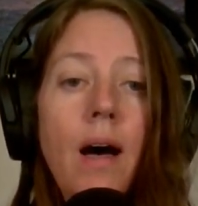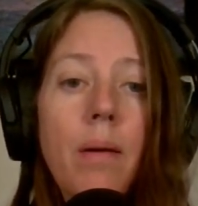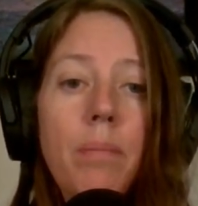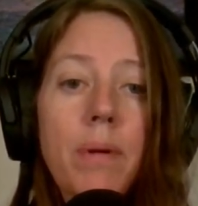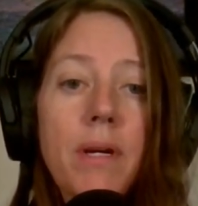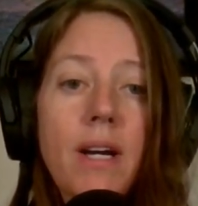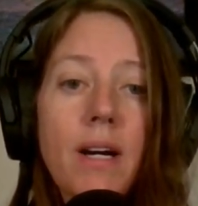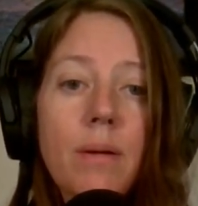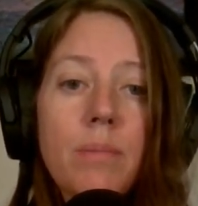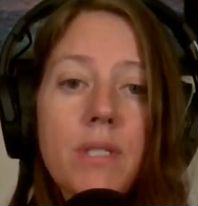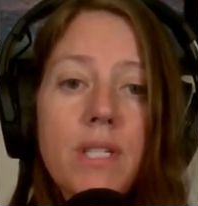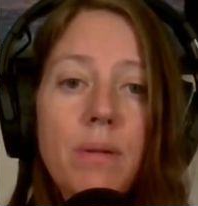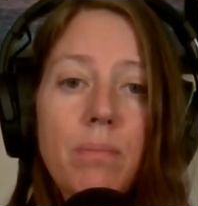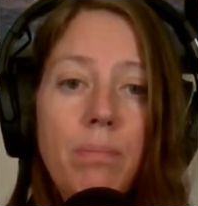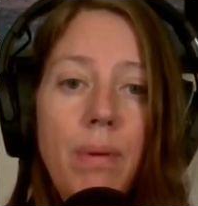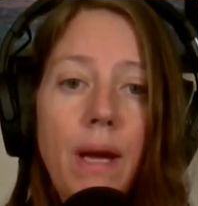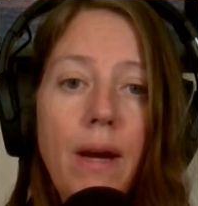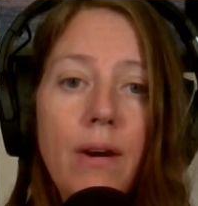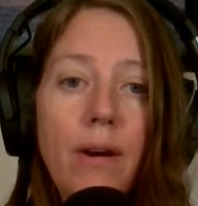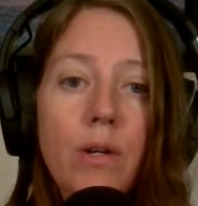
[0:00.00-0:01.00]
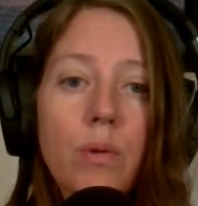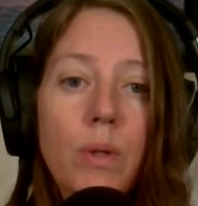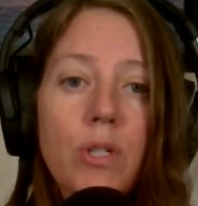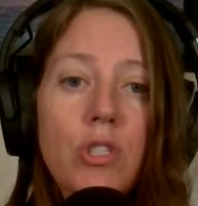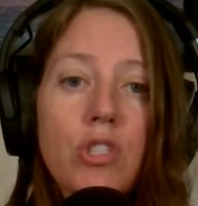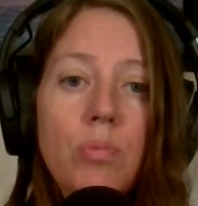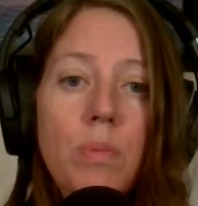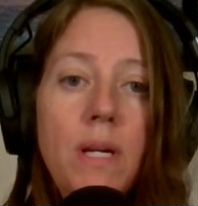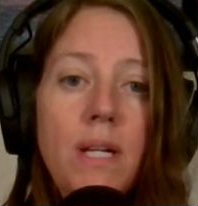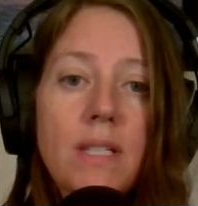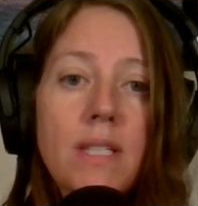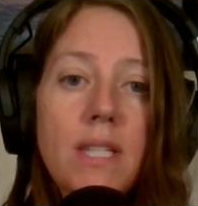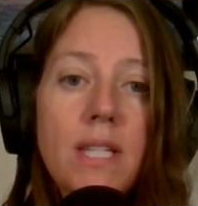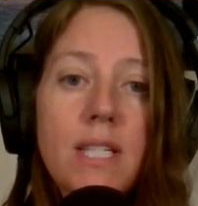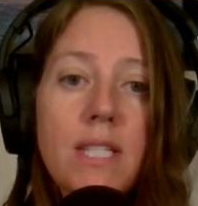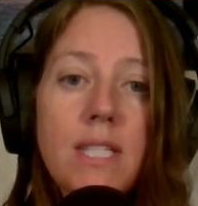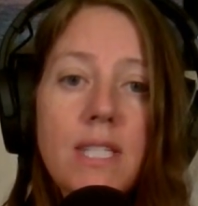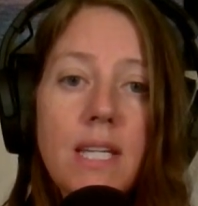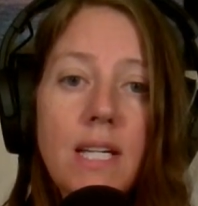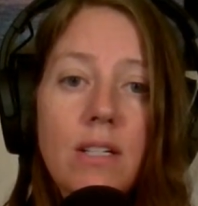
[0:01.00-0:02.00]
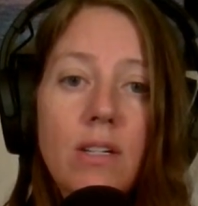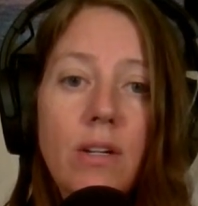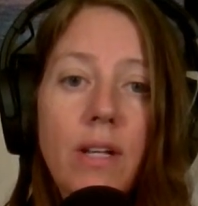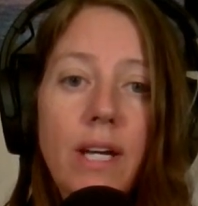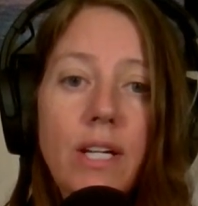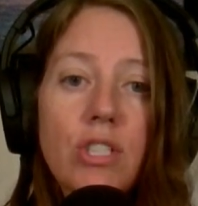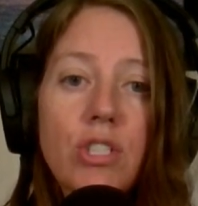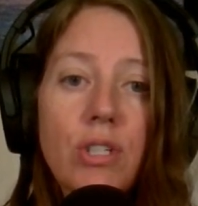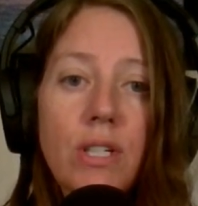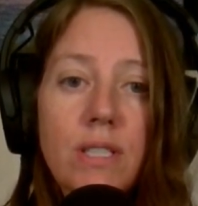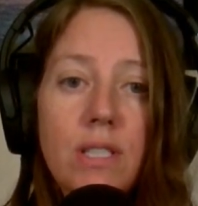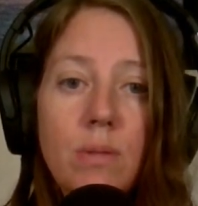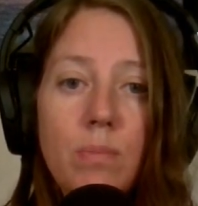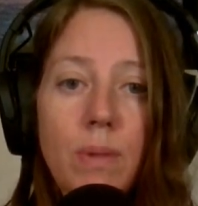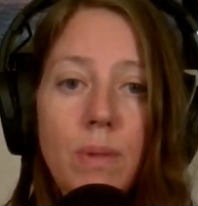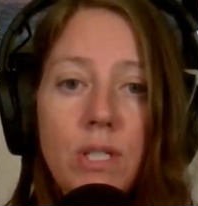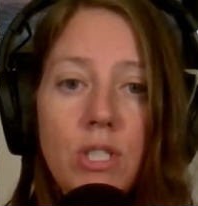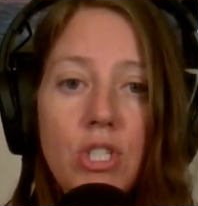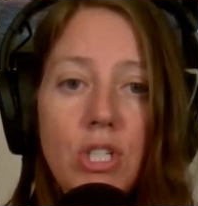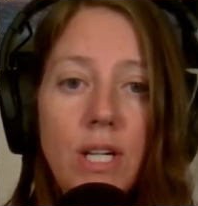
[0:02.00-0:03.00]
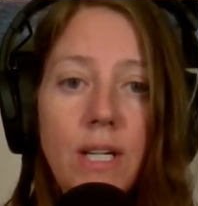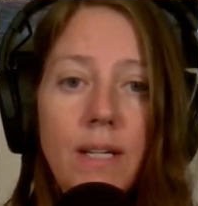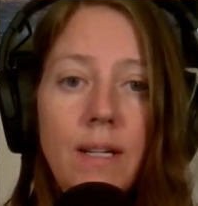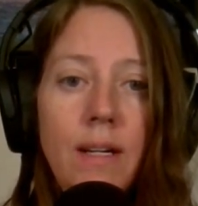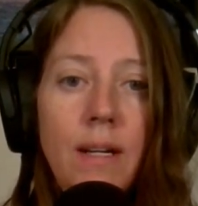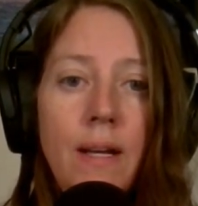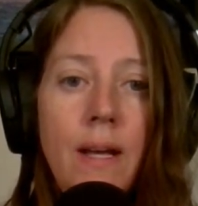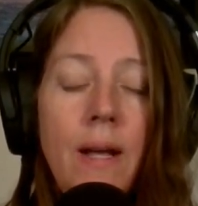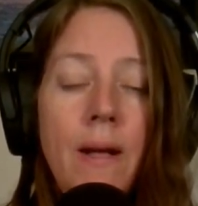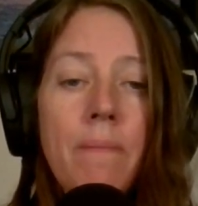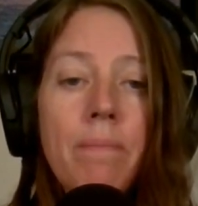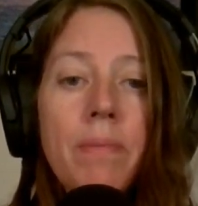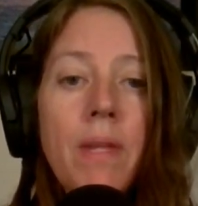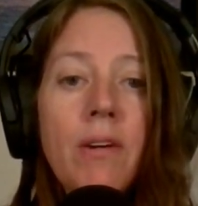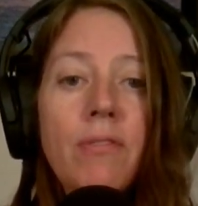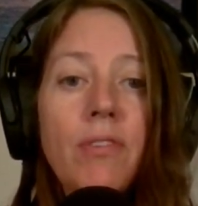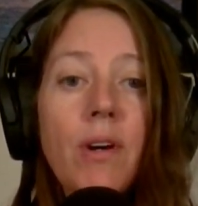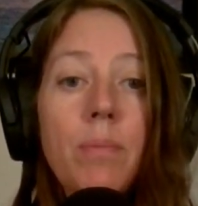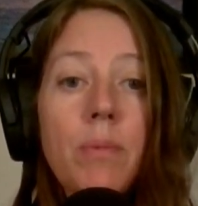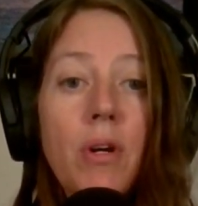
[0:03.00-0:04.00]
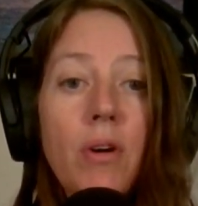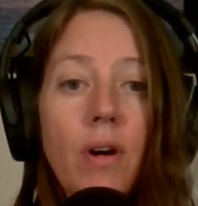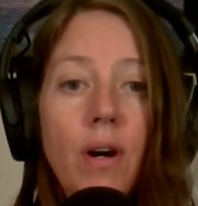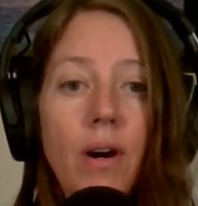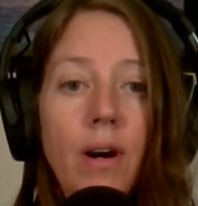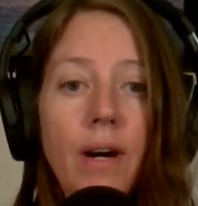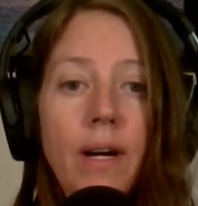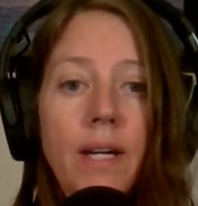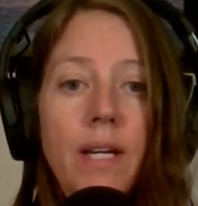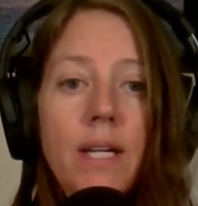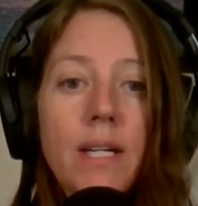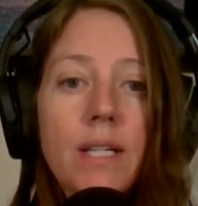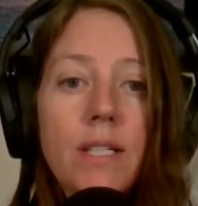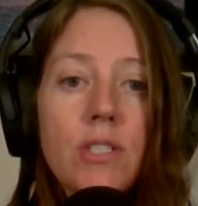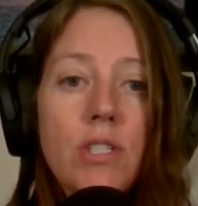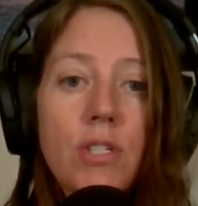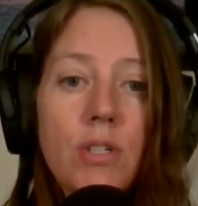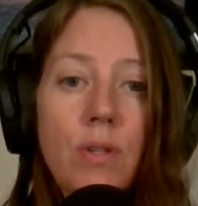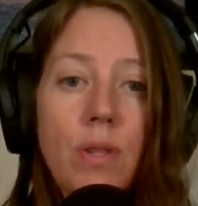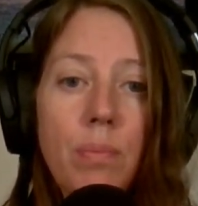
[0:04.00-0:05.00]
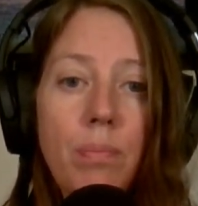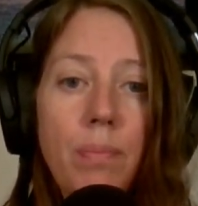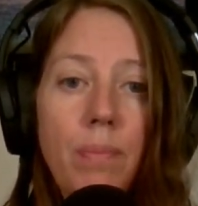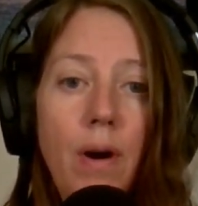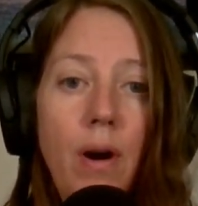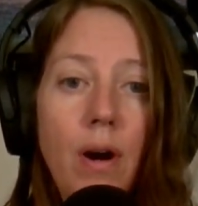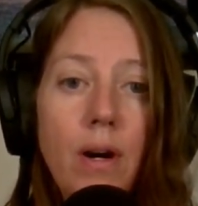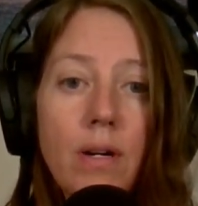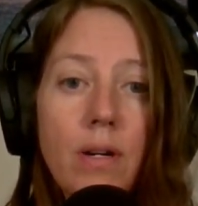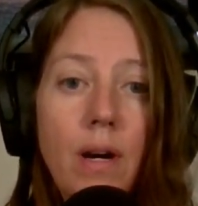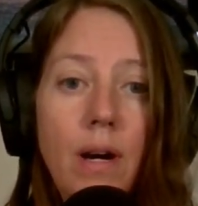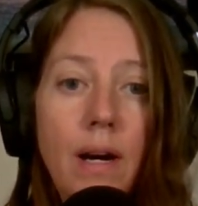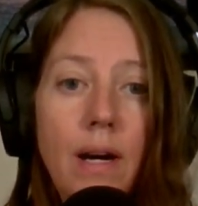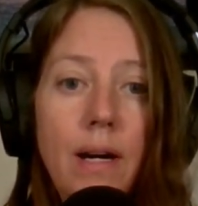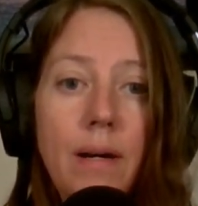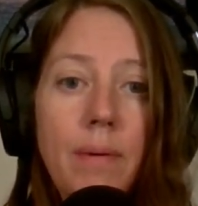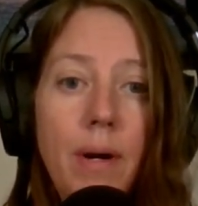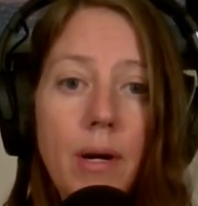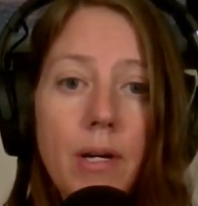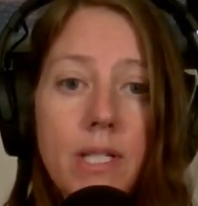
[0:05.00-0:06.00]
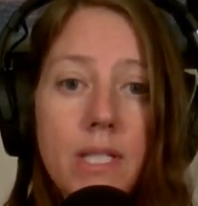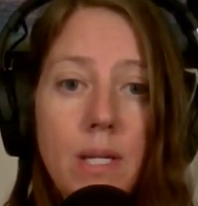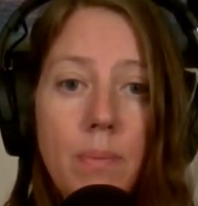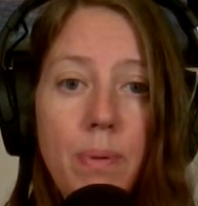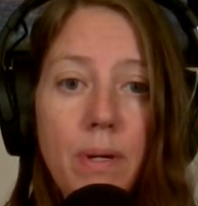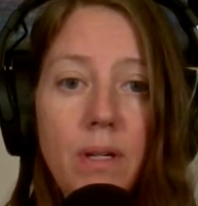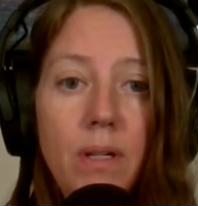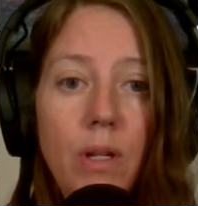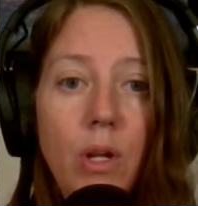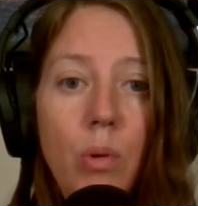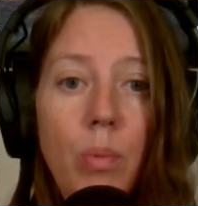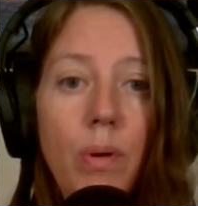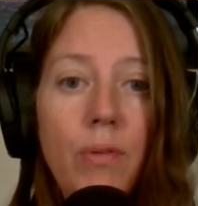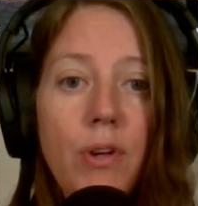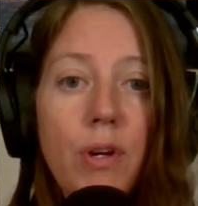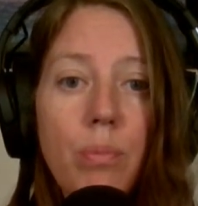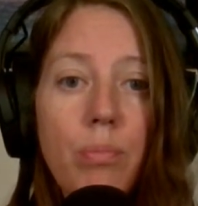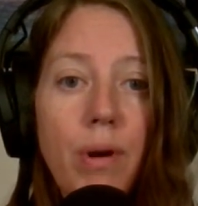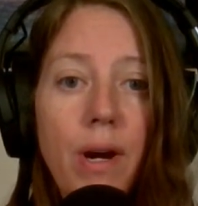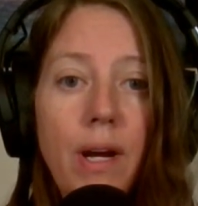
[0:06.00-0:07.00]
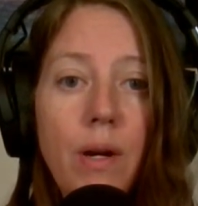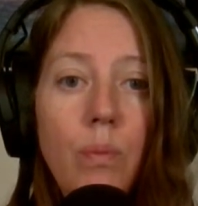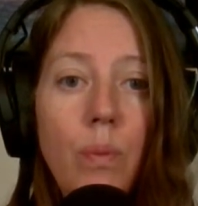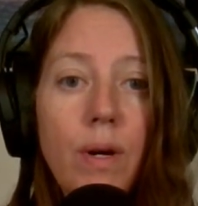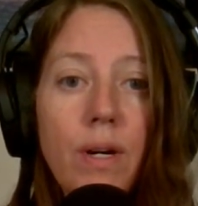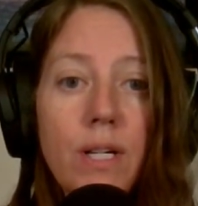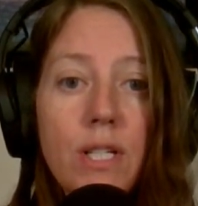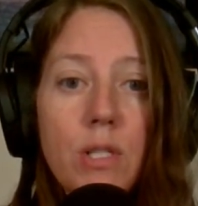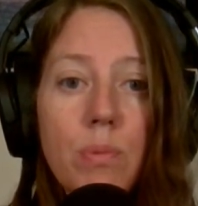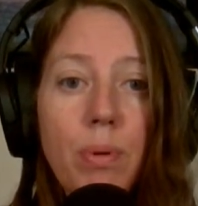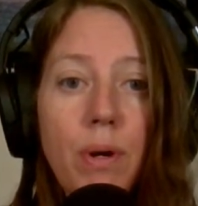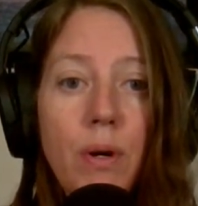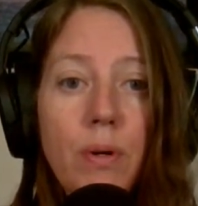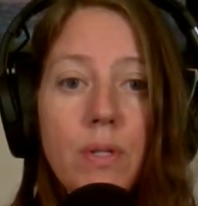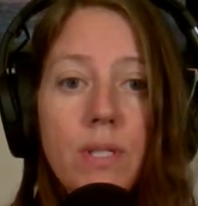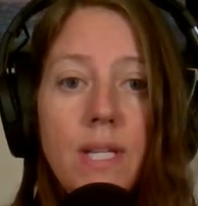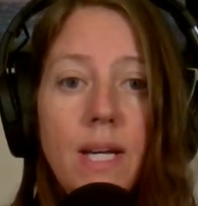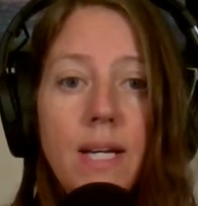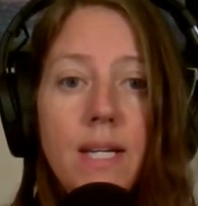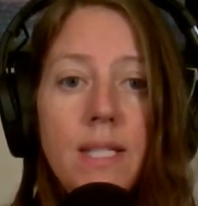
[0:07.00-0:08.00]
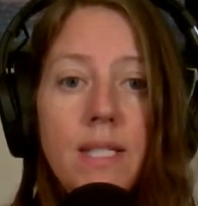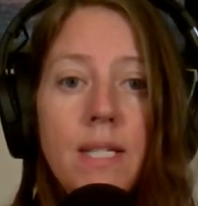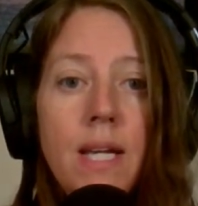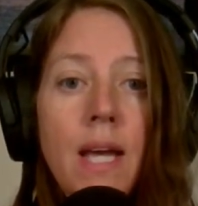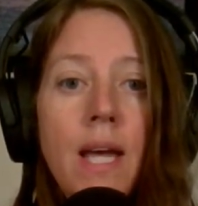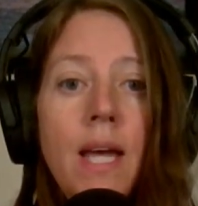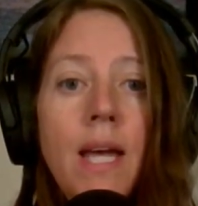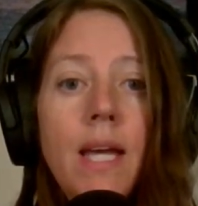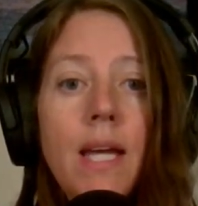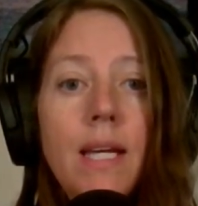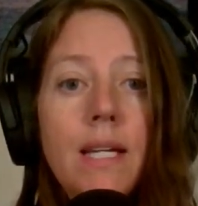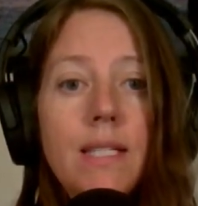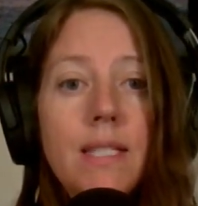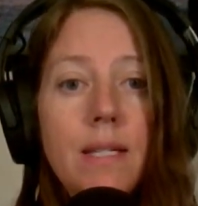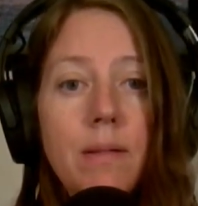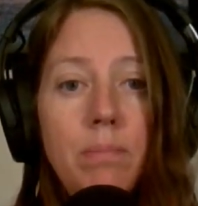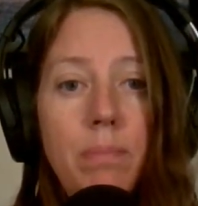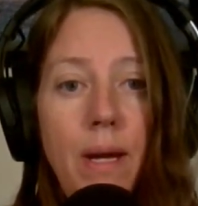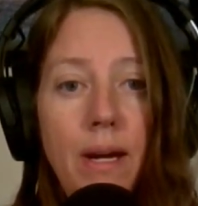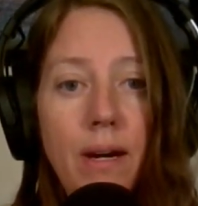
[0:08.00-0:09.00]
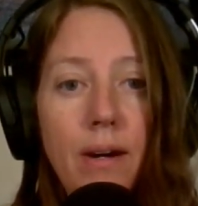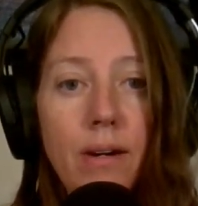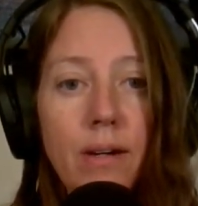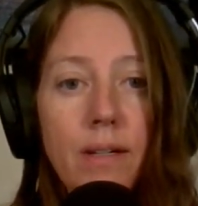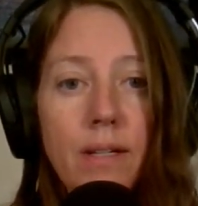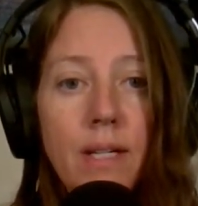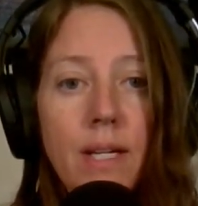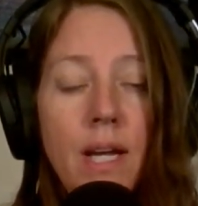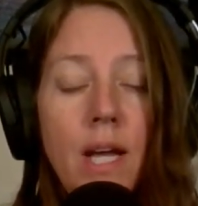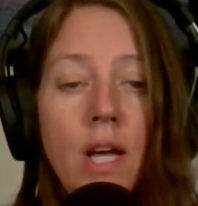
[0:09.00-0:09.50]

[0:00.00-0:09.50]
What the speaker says: becomes impaired, which means the signal and transmission from your eye into the occipital lobe of your brain where it is processed is impaired.